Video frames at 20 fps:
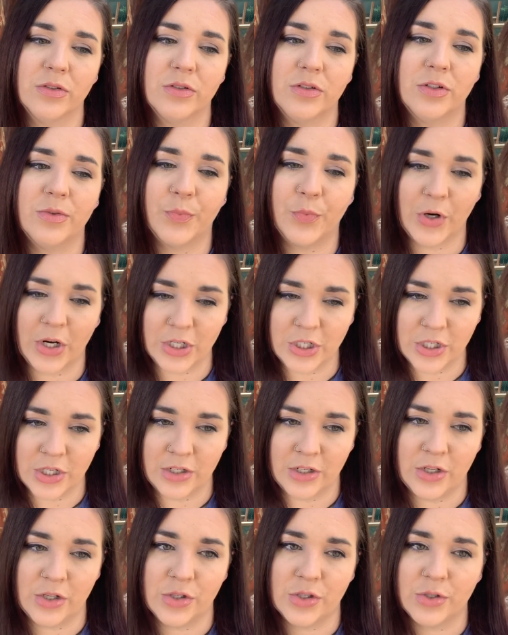
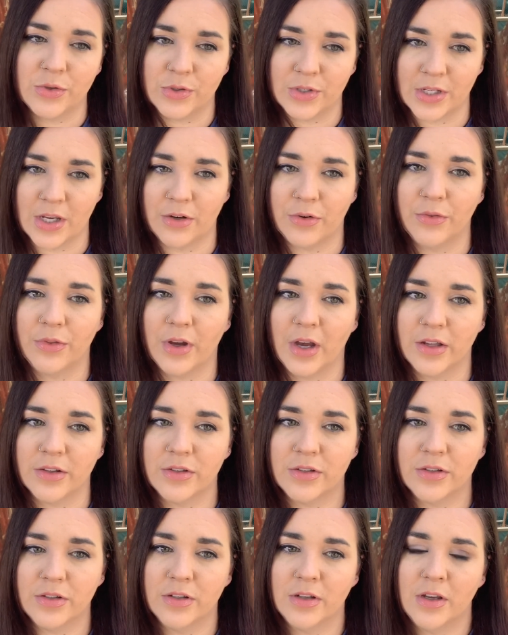depression and suicidal
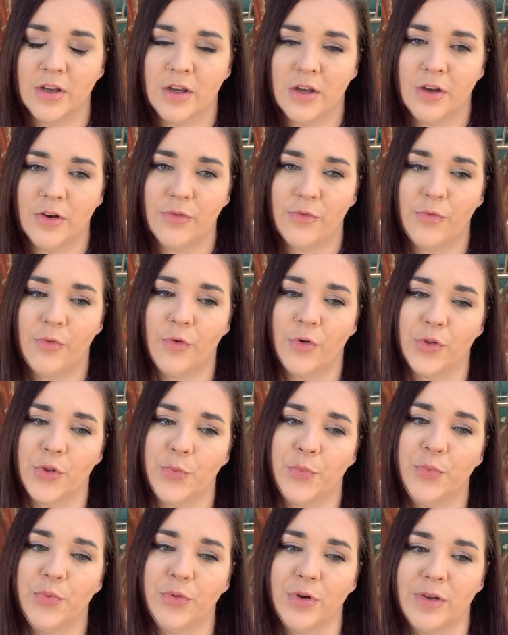thoughts for the
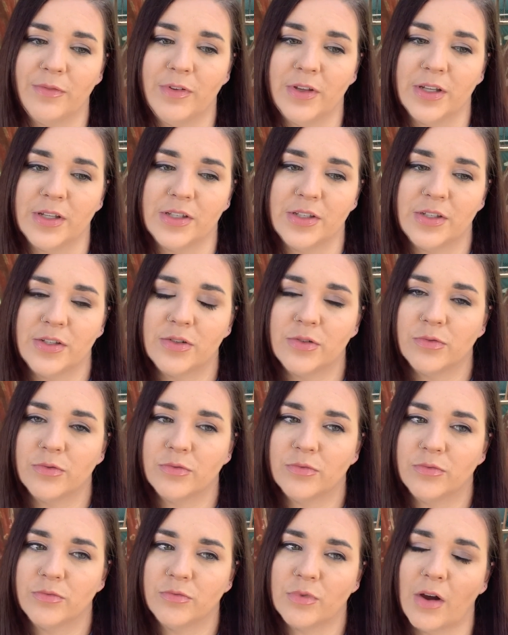previous
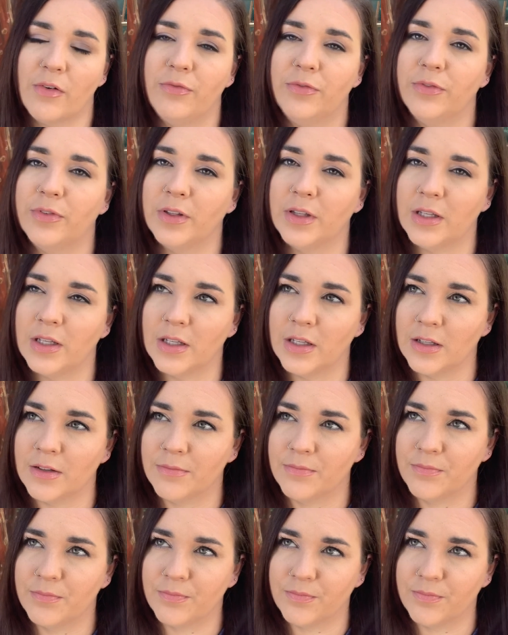roughly,